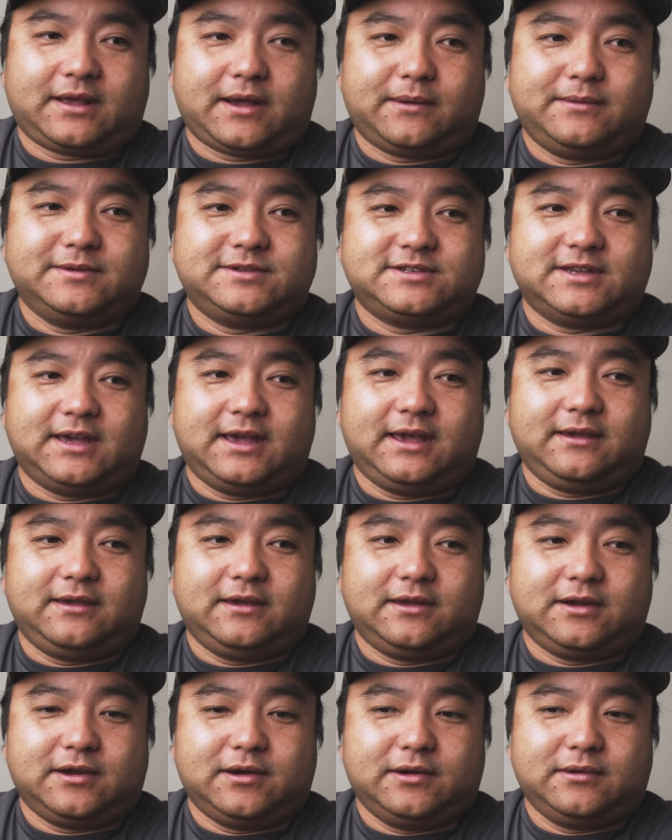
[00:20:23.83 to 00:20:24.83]
I would say,
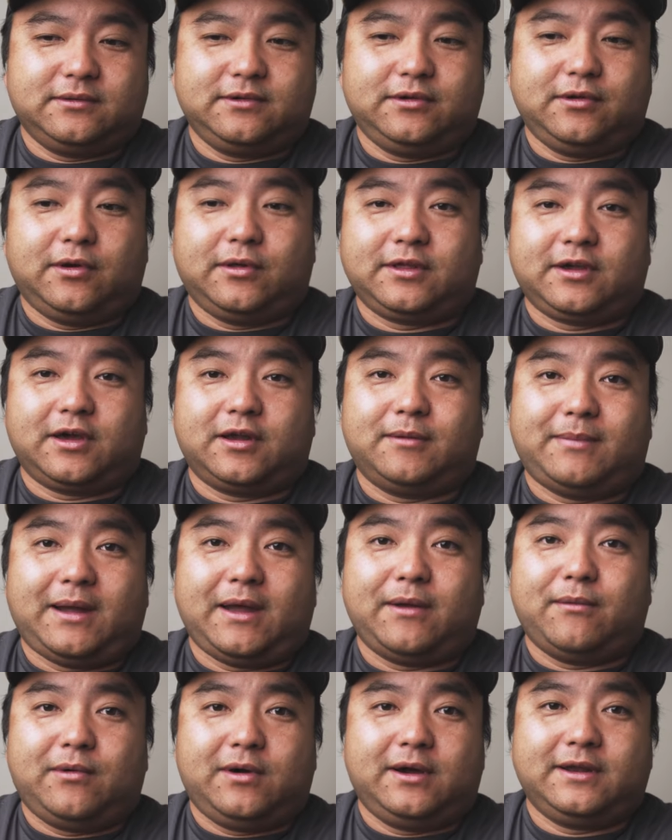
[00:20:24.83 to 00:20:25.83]
you know, you're only going to
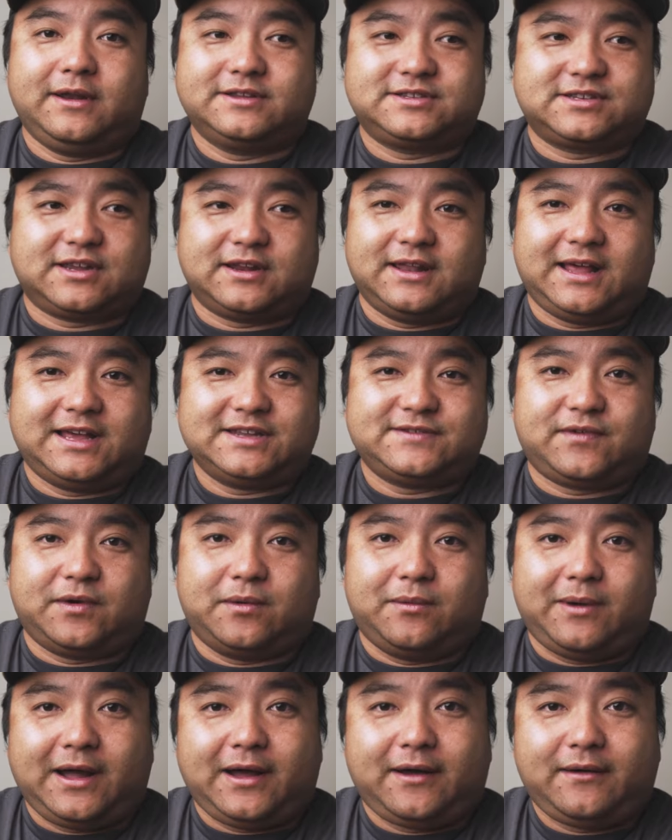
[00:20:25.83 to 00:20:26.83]
buy one, it's going to last
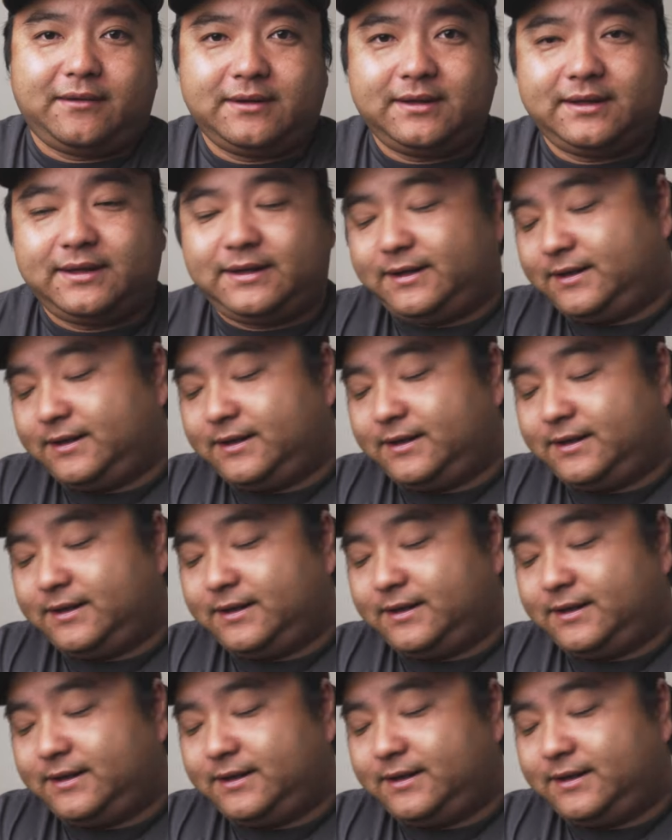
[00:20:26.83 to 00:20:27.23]
for a while.